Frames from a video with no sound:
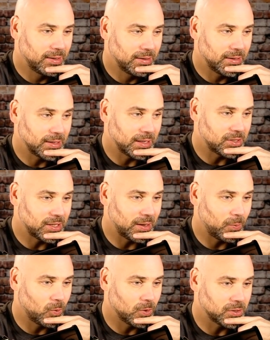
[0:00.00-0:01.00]
you got Chad
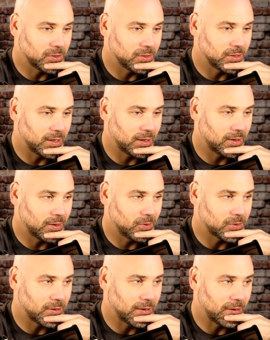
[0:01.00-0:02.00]
Morris as his head coach
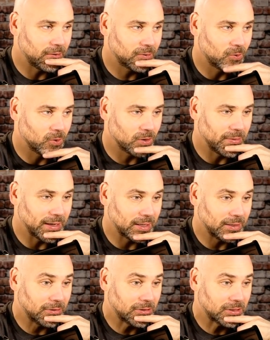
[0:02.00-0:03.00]
now, quarterback
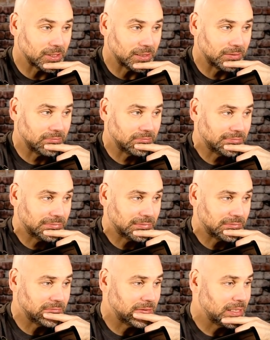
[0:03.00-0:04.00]
coach. So
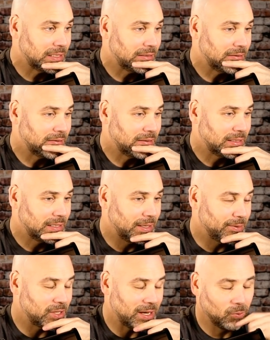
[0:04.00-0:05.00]

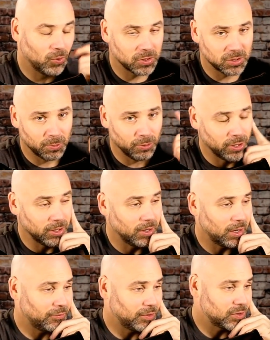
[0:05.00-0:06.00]
Chad Morris is a pretty good
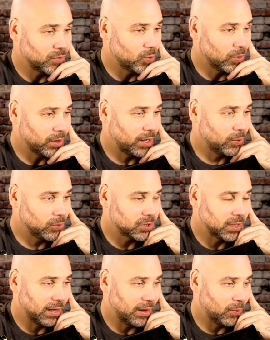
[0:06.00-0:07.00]
offensive coordinator. We'll see
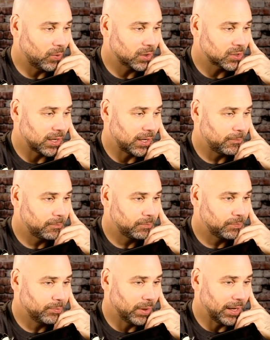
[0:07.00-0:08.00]
how that works out.
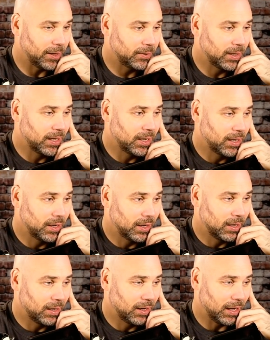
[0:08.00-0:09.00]
But
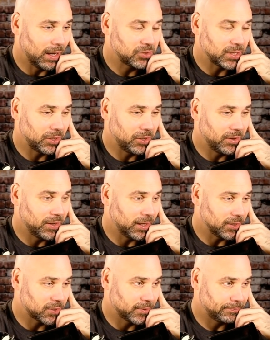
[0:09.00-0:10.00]
I'll tell you
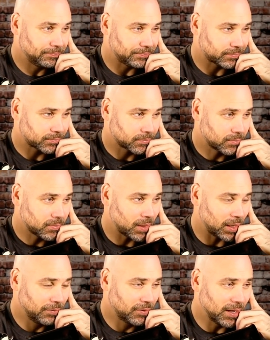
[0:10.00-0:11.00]
this.
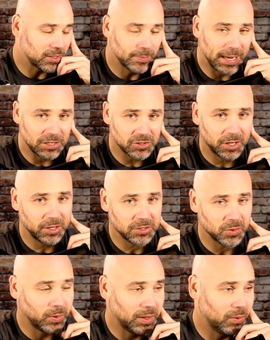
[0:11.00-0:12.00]
if Gus Malzahn doesn't
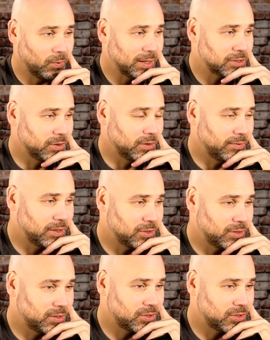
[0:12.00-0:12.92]
win the Western Division this